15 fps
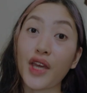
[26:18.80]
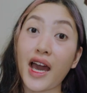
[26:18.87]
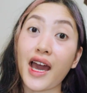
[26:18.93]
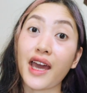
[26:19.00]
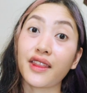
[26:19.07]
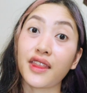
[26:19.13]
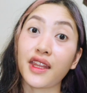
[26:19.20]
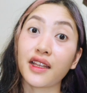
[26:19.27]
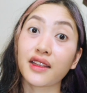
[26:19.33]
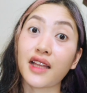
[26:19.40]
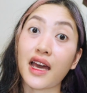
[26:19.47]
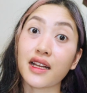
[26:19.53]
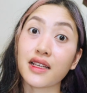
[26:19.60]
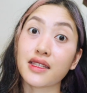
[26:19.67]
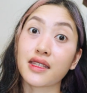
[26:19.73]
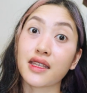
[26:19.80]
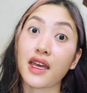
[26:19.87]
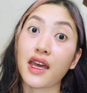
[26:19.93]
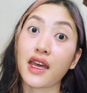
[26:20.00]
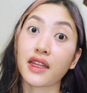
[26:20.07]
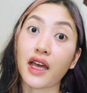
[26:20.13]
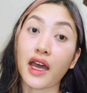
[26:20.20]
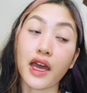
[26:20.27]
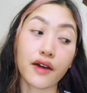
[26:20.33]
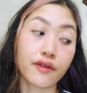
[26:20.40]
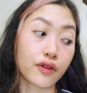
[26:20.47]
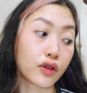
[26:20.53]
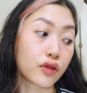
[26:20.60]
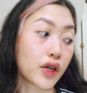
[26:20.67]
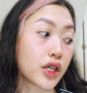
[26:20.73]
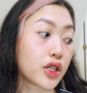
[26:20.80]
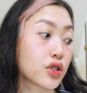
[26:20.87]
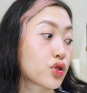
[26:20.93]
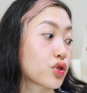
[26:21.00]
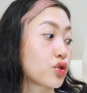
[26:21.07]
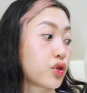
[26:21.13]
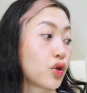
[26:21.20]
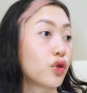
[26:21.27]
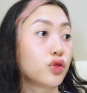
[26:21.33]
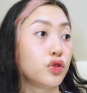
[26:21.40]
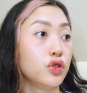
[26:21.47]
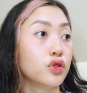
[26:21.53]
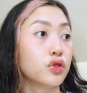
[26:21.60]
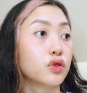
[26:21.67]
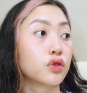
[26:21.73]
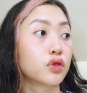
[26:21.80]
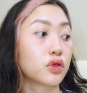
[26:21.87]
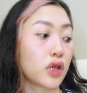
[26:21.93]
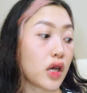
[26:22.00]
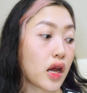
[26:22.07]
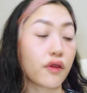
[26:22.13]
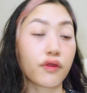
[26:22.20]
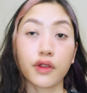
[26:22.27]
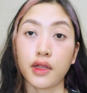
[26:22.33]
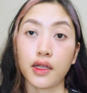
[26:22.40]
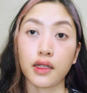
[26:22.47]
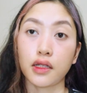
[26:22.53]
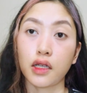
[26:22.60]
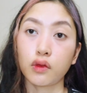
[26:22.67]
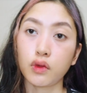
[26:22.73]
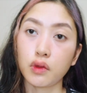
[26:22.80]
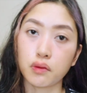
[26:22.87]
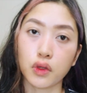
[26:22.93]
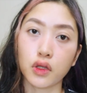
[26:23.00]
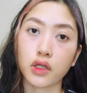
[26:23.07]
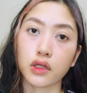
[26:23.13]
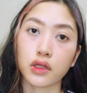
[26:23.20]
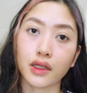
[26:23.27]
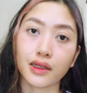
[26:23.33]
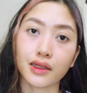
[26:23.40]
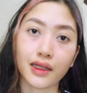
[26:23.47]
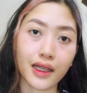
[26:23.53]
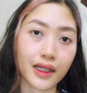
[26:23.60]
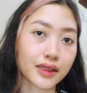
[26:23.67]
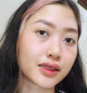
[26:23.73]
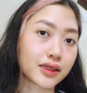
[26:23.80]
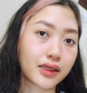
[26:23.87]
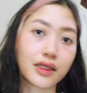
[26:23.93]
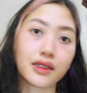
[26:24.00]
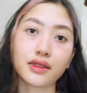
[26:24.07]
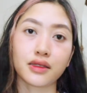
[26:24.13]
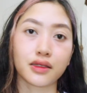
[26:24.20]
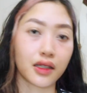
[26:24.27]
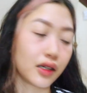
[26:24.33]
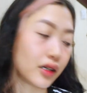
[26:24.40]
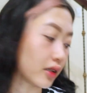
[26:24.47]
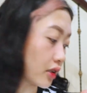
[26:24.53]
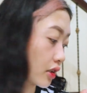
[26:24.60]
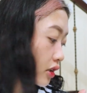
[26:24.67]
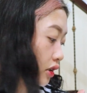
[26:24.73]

yeah, I think that is it. I have already shown you everything that we bought at S&R.